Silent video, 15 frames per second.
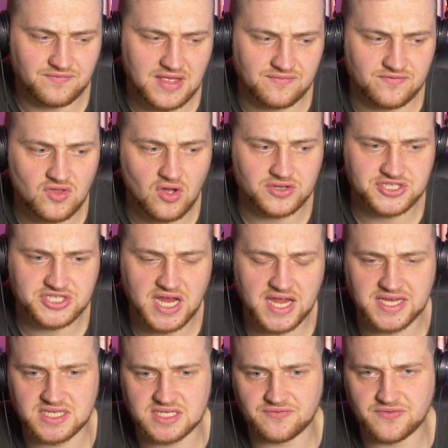they've not
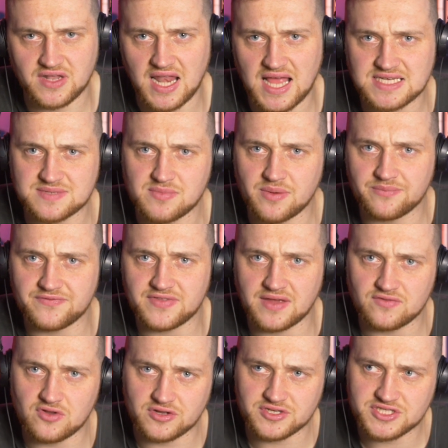changed, for the last month,
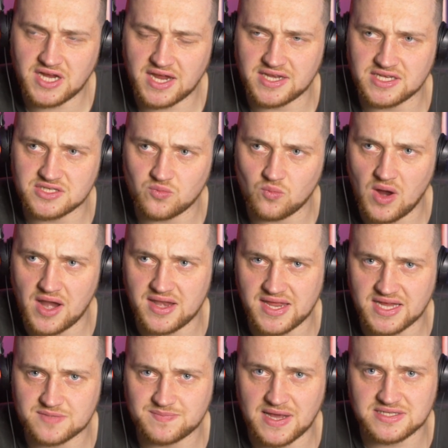they've not changed when
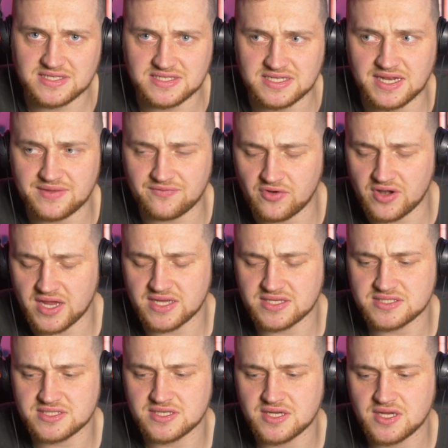the expected delivery
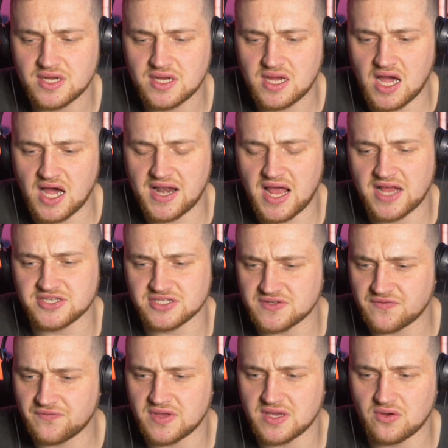is. And I
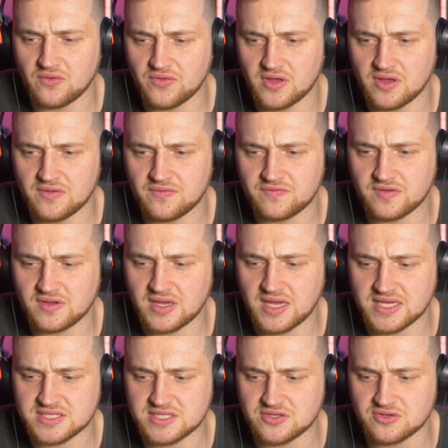just feel that
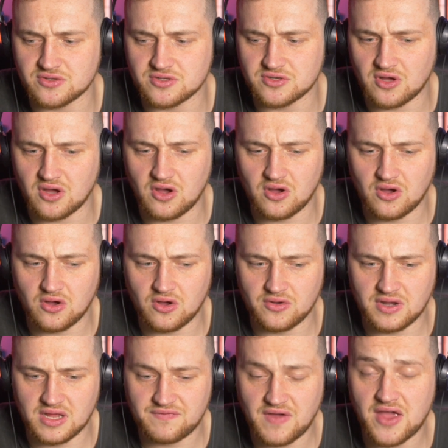it's done
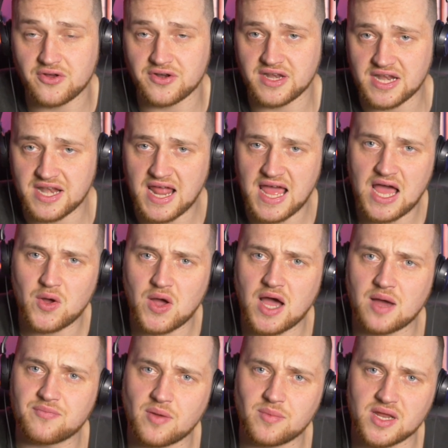on, if I ordered it now,
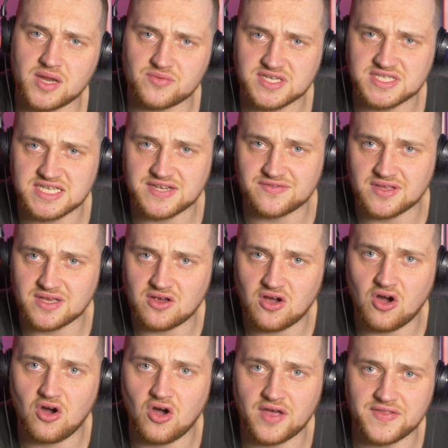I'd probably receive the
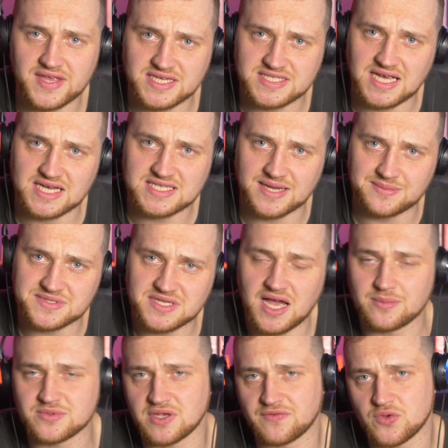car at the exact same
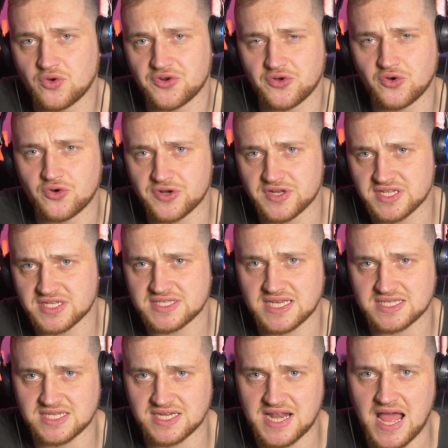time. So if you ordered a
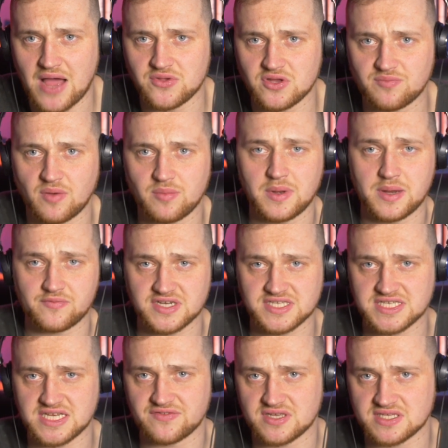Tesla now, you'd probably
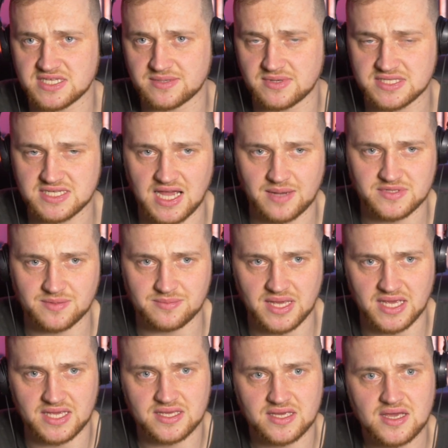receive it a similar time to
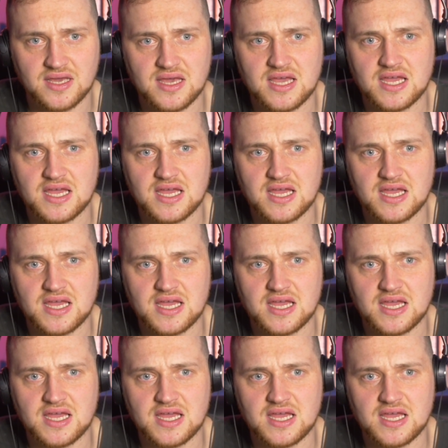me.